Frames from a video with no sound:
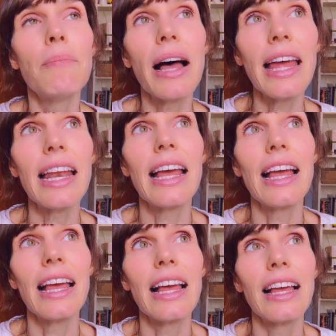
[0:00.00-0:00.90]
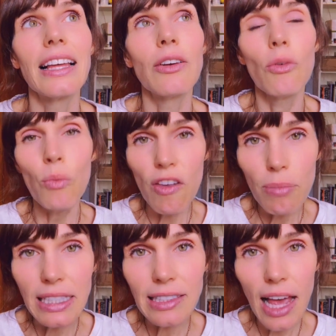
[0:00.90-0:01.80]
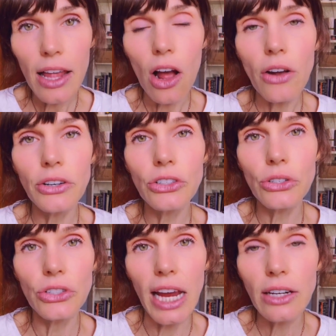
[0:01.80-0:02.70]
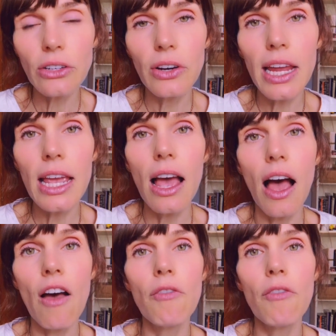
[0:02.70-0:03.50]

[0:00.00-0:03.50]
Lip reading: But we've been set on a trajectory